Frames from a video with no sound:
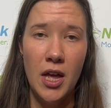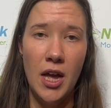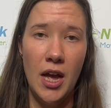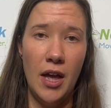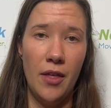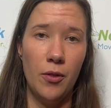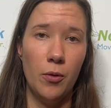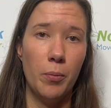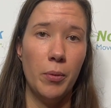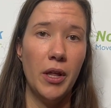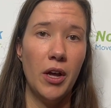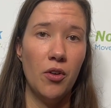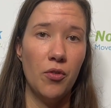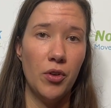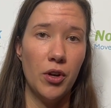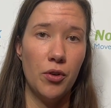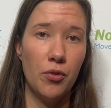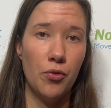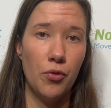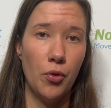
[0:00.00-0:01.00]
And the
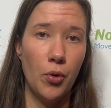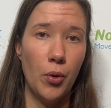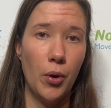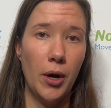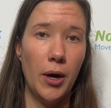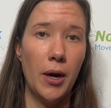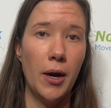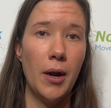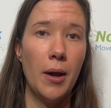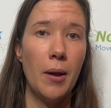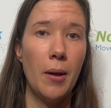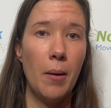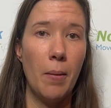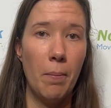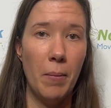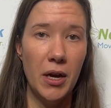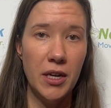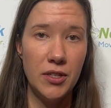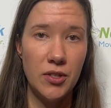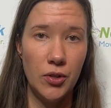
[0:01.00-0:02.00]
pelvic floor
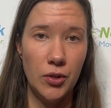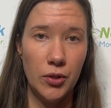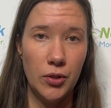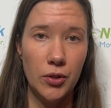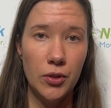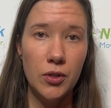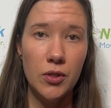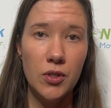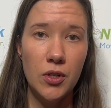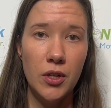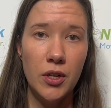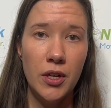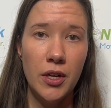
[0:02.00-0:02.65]
muscles